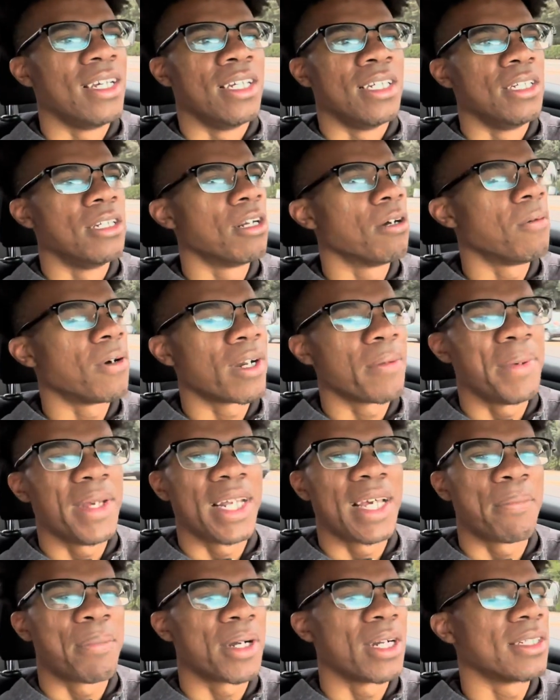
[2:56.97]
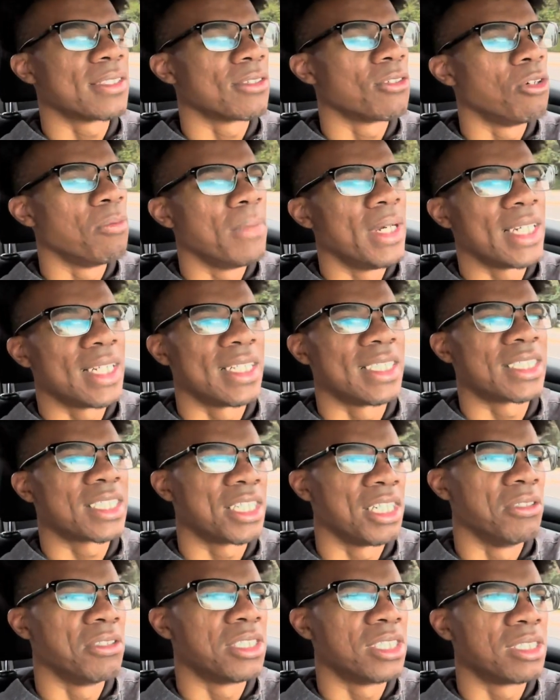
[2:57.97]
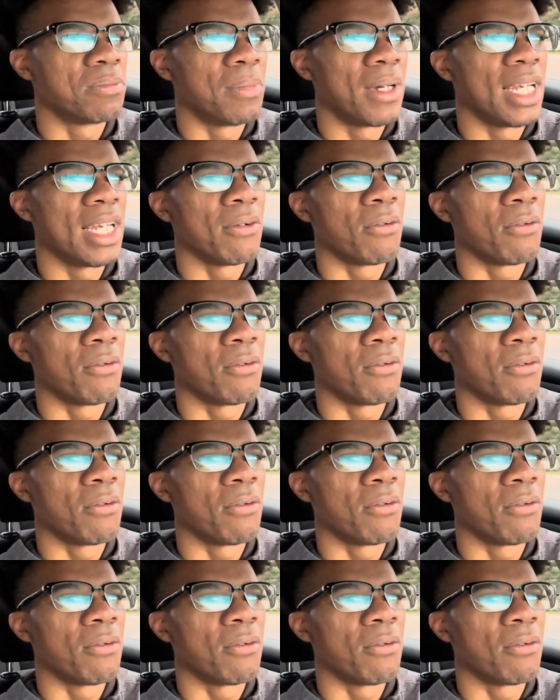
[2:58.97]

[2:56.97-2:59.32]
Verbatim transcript: You don't want to be that person who's making excuses, man.